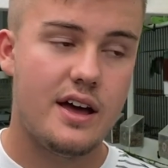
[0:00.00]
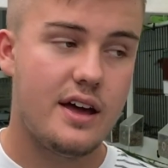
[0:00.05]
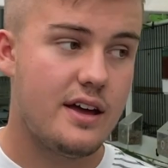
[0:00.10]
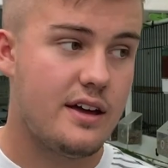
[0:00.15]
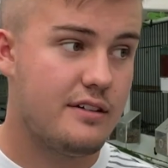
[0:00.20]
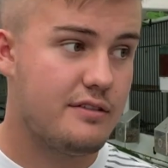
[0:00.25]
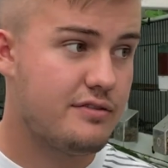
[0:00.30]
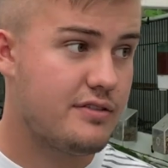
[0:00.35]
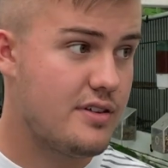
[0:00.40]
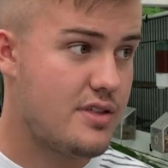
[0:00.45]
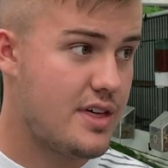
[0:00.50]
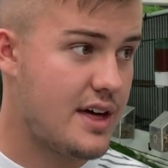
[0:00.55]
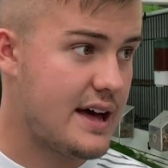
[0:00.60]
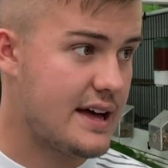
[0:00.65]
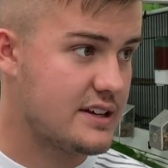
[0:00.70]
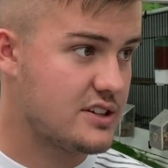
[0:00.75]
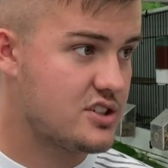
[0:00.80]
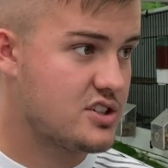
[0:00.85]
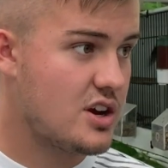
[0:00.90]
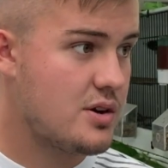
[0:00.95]
for
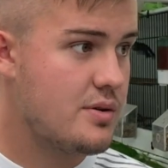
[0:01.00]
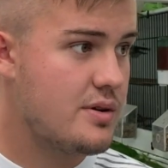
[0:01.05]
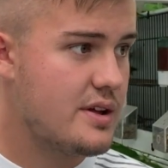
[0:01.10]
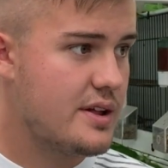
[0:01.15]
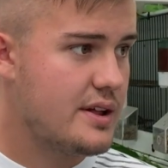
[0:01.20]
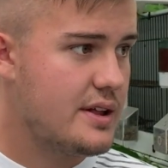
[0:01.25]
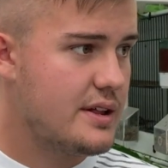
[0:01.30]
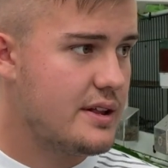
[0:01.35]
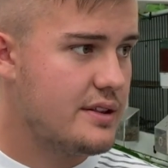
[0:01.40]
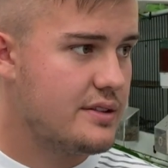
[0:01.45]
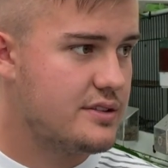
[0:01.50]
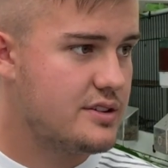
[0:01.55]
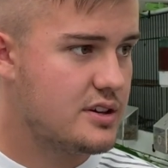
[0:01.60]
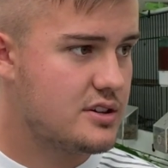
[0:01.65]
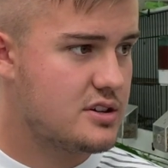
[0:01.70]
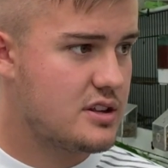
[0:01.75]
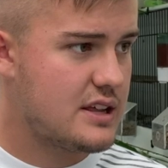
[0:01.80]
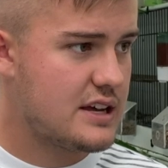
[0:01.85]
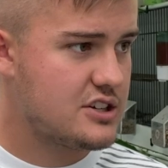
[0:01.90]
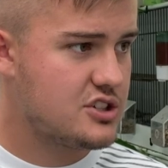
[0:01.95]
that. So
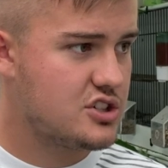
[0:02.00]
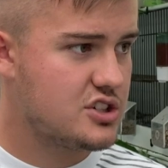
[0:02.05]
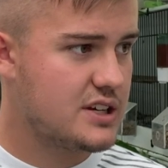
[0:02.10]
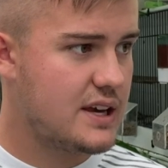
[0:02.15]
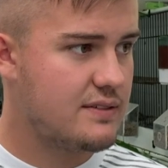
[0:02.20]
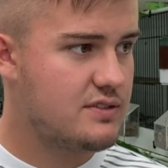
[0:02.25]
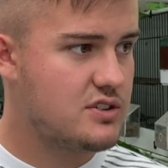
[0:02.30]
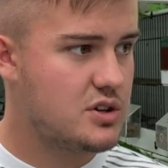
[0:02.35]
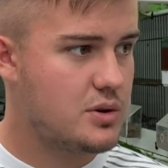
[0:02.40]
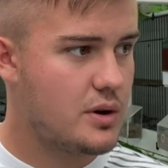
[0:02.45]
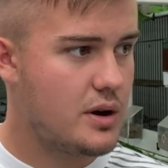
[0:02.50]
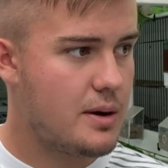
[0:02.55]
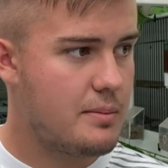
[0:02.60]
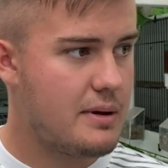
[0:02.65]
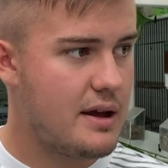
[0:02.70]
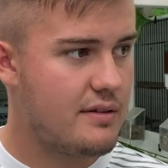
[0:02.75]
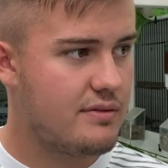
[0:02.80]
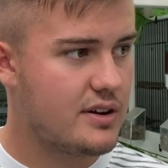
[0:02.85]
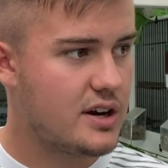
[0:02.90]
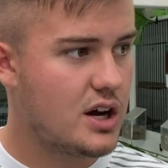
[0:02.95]
So that just gives you a bit
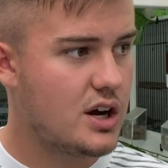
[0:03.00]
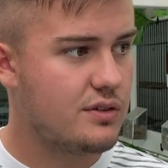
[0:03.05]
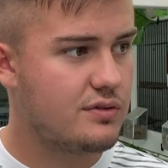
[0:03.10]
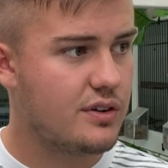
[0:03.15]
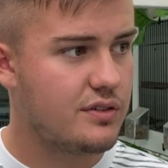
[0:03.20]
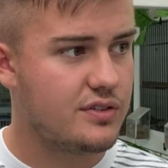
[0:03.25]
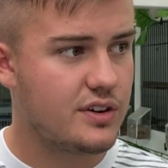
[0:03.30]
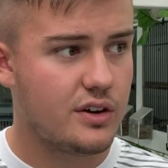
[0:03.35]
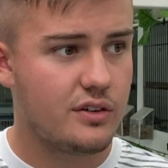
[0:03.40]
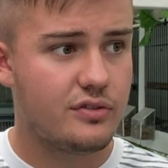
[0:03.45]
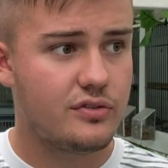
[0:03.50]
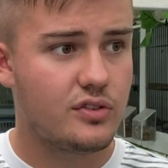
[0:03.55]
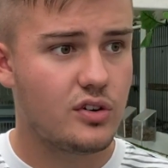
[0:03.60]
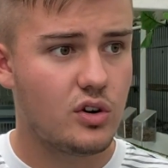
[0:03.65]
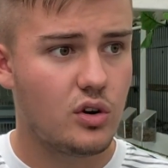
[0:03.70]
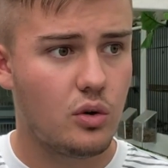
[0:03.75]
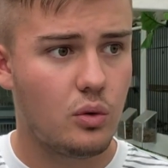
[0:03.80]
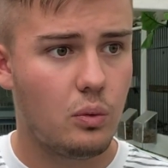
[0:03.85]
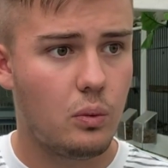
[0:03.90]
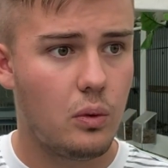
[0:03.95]
of an overview
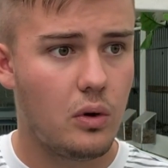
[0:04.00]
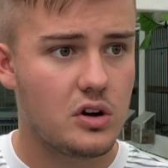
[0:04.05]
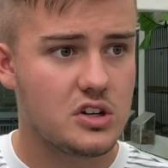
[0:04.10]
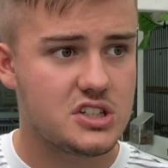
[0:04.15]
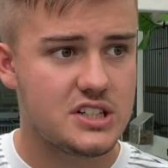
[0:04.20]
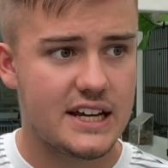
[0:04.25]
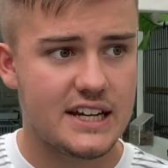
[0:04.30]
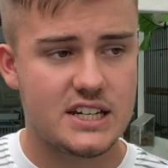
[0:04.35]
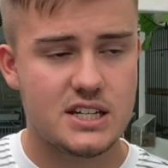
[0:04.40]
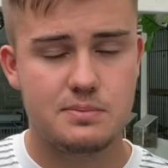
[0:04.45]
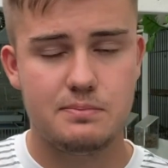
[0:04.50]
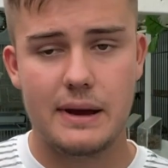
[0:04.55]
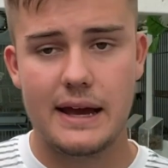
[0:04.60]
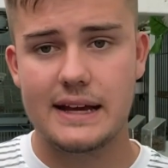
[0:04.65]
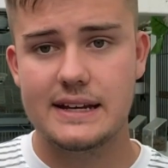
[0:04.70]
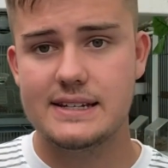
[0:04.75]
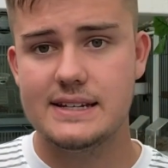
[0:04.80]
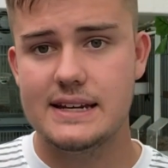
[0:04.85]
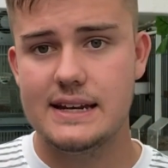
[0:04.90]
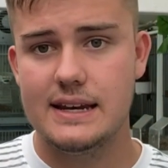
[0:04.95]
for what's
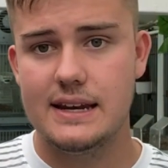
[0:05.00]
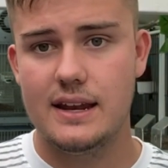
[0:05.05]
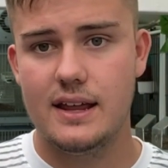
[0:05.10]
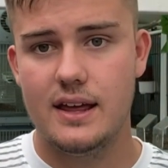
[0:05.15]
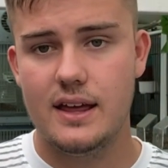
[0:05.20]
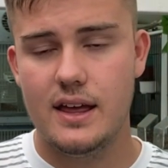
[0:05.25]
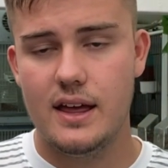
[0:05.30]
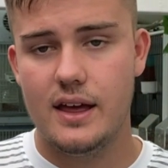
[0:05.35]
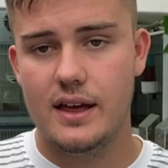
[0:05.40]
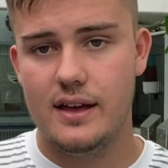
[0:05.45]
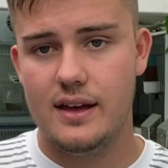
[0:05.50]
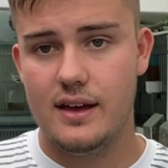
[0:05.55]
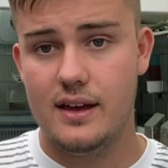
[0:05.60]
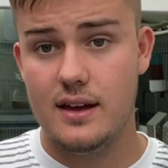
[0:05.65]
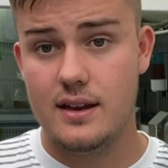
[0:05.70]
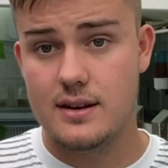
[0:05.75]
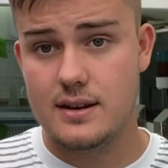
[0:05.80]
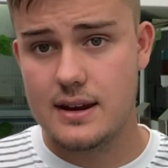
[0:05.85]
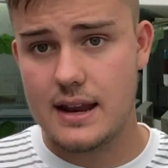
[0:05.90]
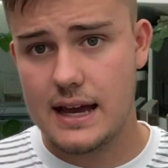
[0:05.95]
expecting
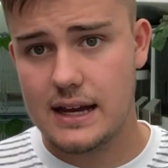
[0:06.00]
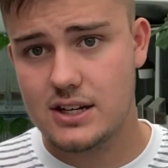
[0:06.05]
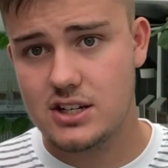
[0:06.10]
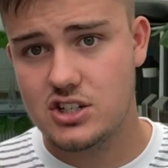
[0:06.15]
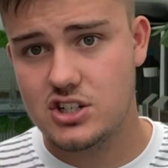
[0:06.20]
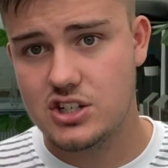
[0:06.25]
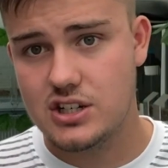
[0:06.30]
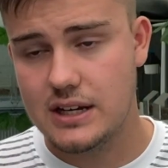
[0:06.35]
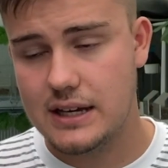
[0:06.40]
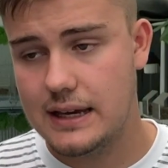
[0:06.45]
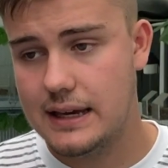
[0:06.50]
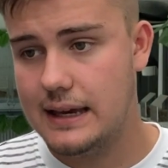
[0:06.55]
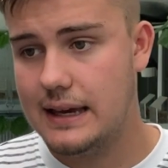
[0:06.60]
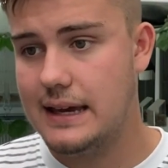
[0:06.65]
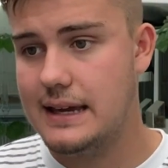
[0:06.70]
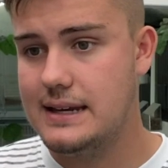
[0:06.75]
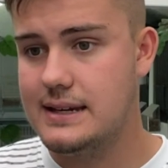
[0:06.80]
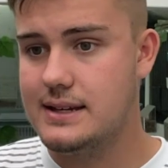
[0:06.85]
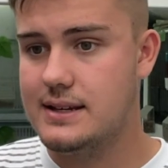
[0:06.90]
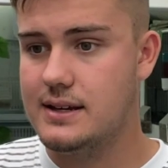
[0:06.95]
next year
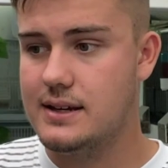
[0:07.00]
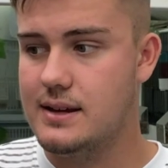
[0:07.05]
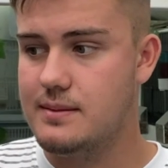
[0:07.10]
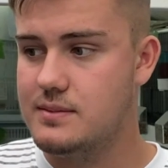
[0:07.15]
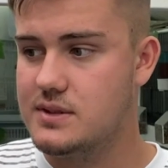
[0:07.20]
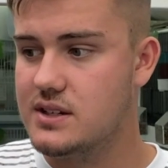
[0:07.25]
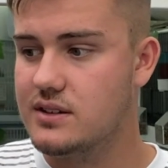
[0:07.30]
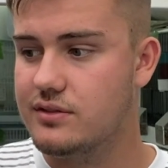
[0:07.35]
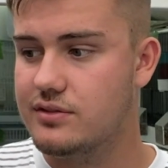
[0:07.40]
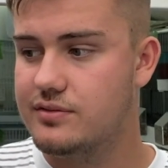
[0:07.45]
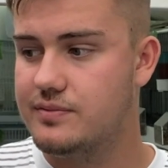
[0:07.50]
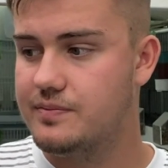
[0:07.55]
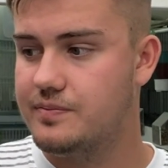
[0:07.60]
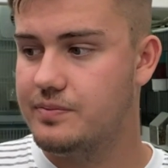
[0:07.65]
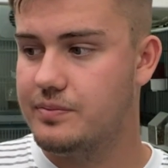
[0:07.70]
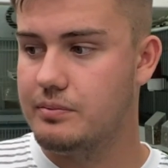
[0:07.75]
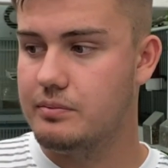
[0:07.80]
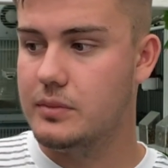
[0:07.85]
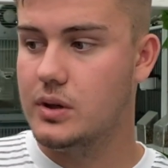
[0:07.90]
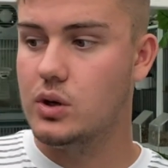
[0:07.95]
in terms of
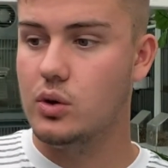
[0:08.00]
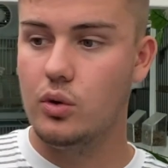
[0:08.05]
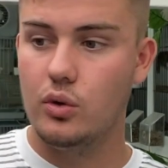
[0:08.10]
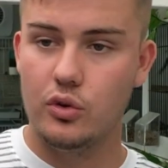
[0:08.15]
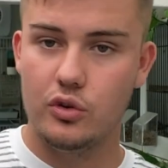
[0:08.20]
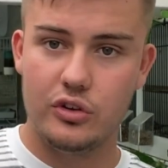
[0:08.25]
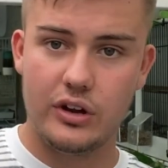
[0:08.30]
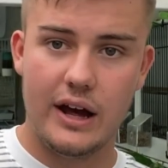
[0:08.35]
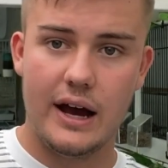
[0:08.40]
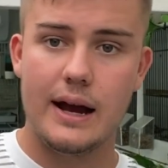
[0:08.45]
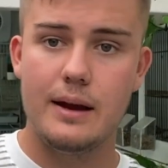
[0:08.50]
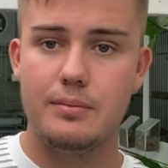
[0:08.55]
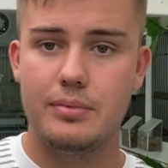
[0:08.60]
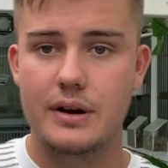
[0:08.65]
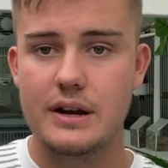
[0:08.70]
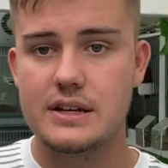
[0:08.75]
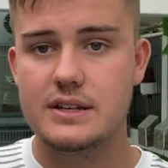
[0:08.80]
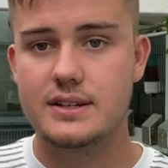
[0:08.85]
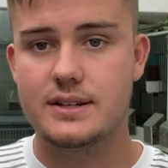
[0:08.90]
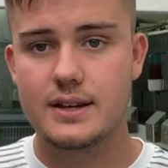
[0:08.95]
mules,
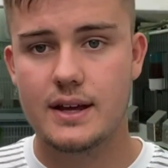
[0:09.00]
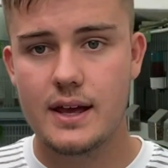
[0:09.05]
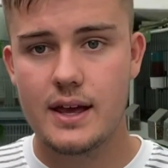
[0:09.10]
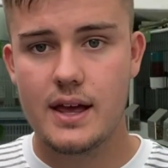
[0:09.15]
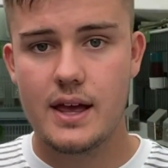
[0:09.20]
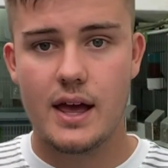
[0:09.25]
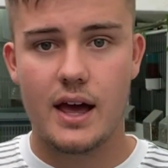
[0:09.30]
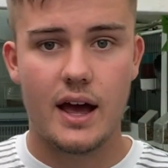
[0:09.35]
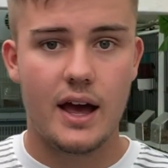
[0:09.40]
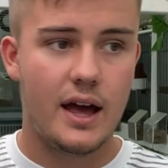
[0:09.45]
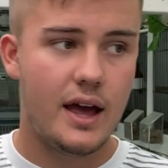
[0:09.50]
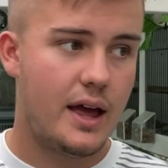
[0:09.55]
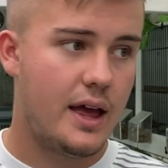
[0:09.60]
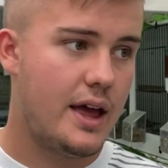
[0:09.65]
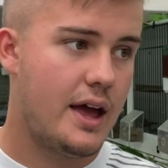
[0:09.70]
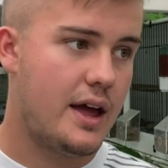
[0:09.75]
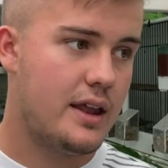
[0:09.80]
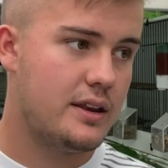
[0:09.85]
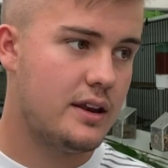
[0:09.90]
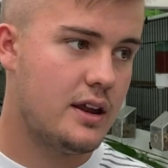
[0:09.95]
hybrids,
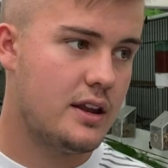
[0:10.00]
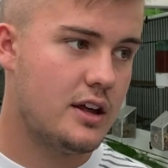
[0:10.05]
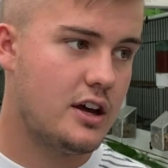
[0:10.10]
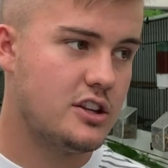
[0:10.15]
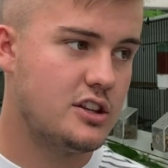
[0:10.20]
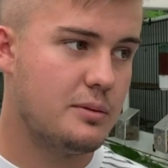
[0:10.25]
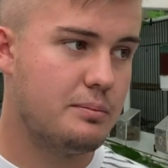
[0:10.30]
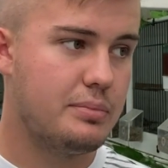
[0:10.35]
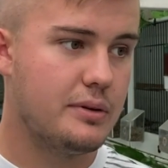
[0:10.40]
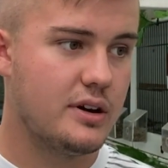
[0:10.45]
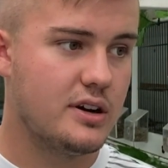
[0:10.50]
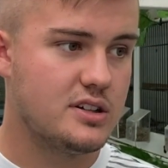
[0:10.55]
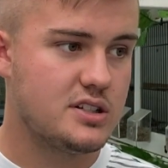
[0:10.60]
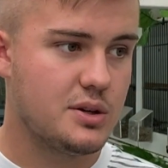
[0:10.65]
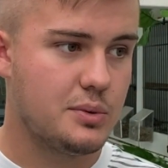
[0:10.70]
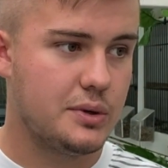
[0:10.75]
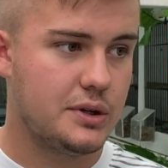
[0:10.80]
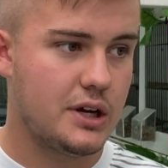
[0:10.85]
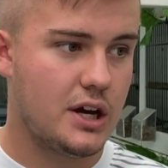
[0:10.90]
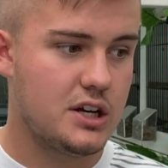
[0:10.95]
and the birds that
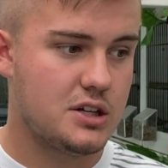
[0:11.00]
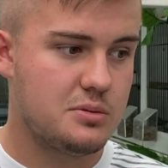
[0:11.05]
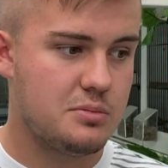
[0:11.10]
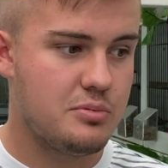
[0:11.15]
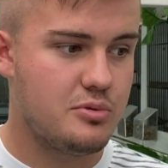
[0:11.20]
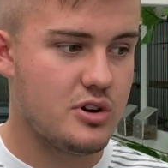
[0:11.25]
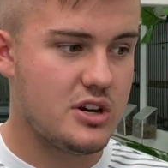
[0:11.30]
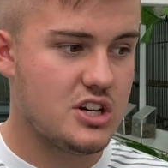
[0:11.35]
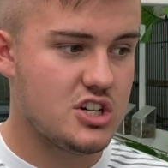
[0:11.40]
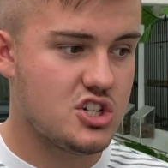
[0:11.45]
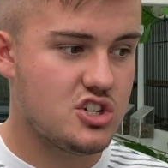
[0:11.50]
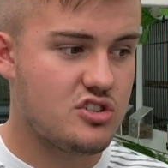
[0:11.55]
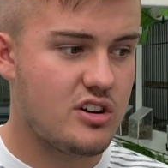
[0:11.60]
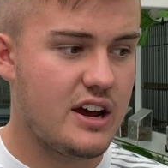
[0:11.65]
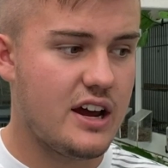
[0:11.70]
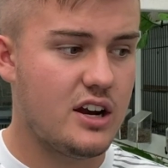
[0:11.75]
we're going to be breeding straight.